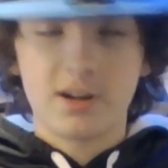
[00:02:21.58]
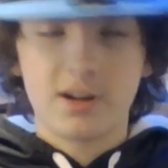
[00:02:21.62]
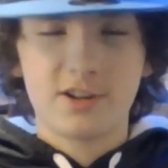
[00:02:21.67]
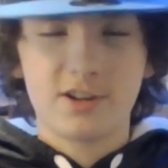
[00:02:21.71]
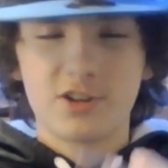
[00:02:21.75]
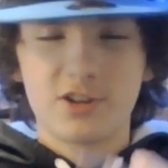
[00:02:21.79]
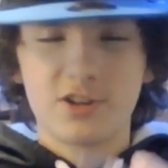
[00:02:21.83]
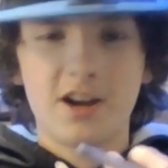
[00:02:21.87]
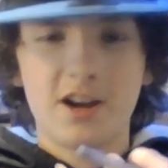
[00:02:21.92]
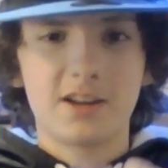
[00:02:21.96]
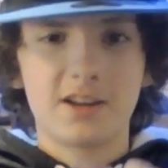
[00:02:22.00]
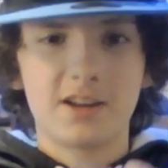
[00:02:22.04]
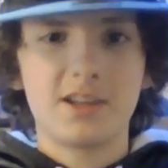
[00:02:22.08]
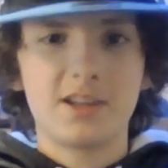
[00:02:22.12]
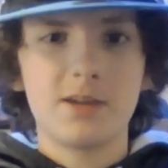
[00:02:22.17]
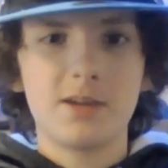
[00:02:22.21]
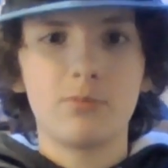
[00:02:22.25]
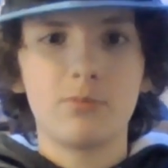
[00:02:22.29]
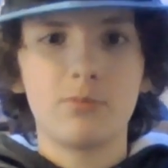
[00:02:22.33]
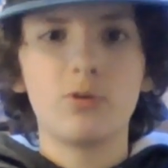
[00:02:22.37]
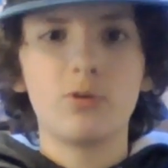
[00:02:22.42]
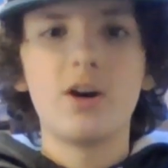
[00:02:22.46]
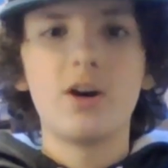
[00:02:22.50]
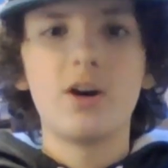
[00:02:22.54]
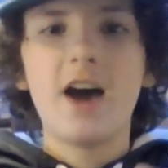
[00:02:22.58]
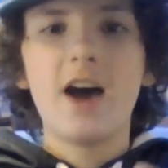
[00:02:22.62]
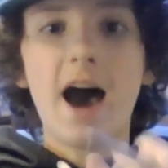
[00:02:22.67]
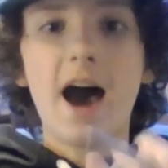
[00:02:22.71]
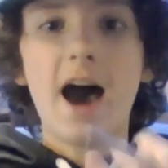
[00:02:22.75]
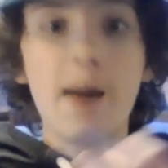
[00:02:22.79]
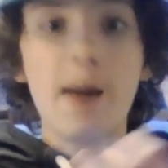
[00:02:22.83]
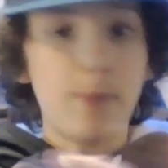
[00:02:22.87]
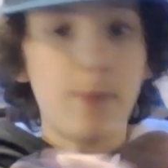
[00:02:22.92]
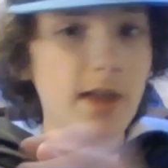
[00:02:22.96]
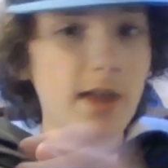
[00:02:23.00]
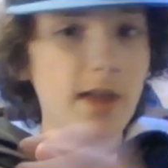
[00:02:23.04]
Jahad Campbell.
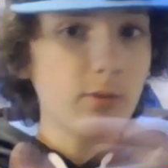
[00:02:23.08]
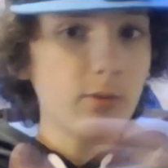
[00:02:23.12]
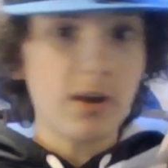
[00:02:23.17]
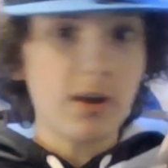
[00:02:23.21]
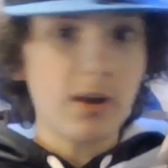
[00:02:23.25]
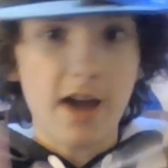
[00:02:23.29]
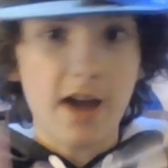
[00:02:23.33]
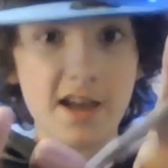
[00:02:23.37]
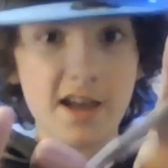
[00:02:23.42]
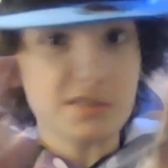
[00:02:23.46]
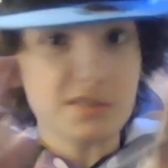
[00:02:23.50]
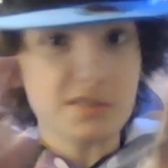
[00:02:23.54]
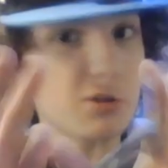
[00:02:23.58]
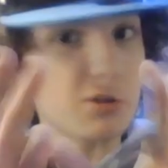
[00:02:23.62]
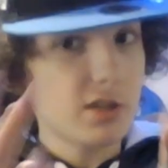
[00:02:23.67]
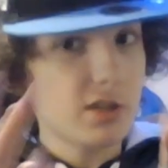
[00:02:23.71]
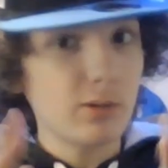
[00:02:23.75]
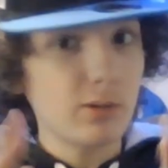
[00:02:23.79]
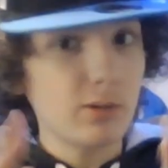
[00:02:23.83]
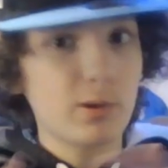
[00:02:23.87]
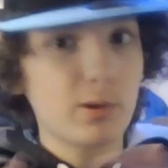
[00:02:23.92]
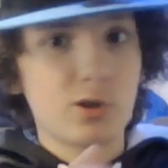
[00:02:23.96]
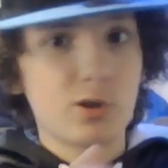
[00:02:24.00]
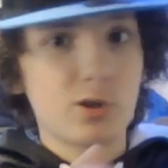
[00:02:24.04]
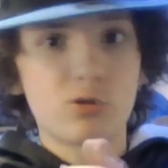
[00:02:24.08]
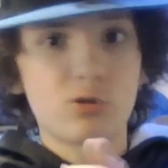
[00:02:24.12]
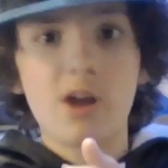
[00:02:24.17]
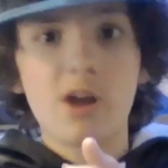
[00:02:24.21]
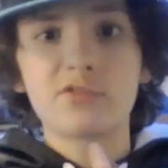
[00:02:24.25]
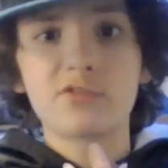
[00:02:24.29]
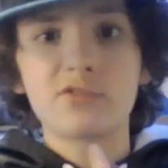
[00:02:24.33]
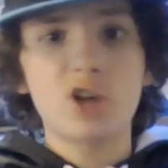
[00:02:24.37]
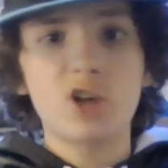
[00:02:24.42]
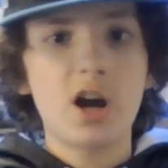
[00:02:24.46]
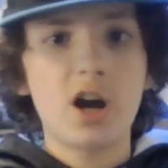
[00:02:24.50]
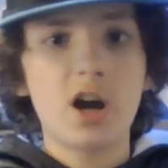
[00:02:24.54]
By the way, I still think we could
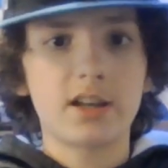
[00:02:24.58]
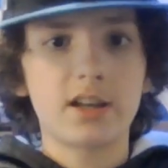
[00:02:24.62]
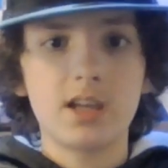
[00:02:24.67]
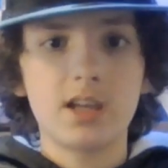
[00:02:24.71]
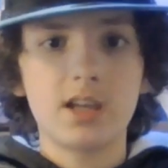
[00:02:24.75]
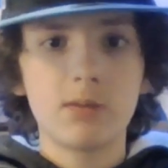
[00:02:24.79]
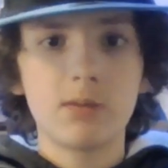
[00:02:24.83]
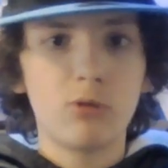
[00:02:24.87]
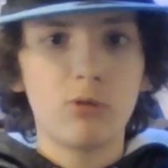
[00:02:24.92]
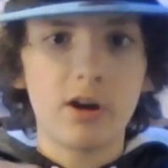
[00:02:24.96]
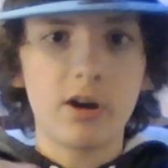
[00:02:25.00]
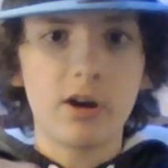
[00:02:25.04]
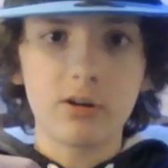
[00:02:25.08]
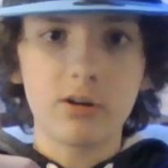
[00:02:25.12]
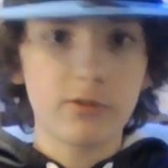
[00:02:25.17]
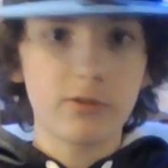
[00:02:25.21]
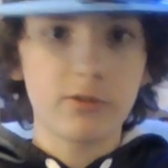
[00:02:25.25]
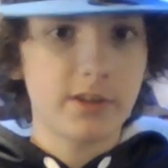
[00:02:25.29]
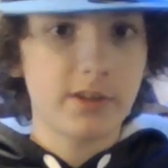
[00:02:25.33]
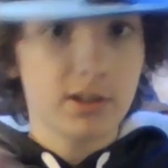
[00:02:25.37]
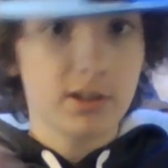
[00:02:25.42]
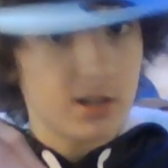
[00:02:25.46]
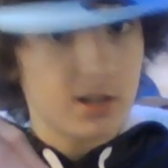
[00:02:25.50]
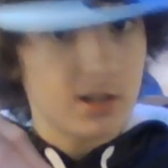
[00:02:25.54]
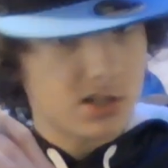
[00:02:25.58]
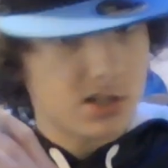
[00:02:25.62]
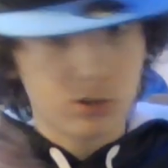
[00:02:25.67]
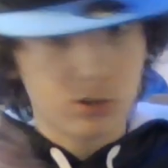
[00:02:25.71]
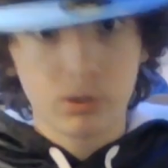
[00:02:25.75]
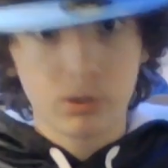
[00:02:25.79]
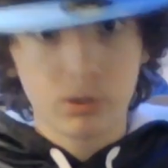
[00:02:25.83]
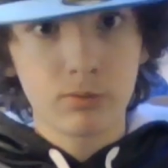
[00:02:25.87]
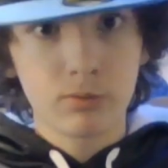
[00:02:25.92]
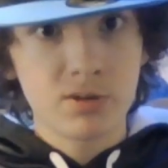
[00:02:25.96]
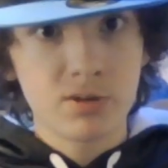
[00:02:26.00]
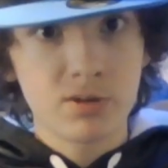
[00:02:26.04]
draft Jahad Campbell. I don't think these
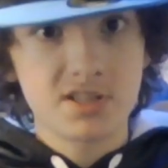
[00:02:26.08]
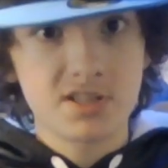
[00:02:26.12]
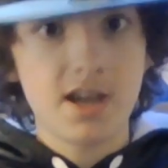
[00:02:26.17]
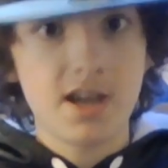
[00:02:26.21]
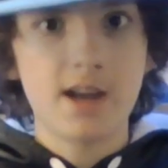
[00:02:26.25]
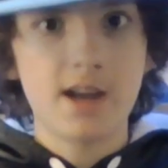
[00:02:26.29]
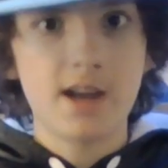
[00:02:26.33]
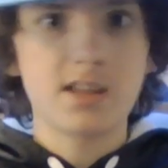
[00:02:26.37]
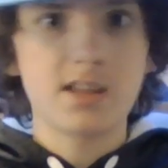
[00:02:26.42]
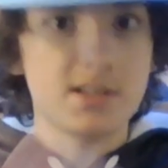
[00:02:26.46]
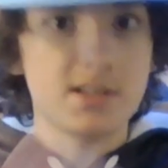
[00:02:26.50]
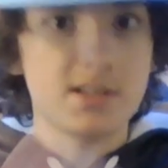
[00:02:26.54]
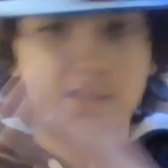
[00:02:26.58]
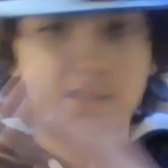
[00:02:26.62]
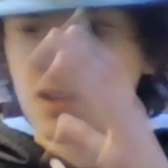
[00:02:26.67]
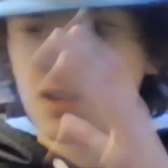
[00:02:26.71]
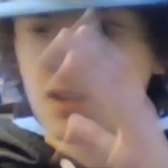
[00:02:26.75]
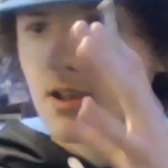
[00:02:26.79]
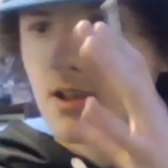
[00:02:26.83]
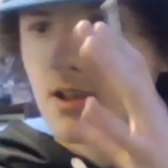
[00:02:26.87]
3 re-signings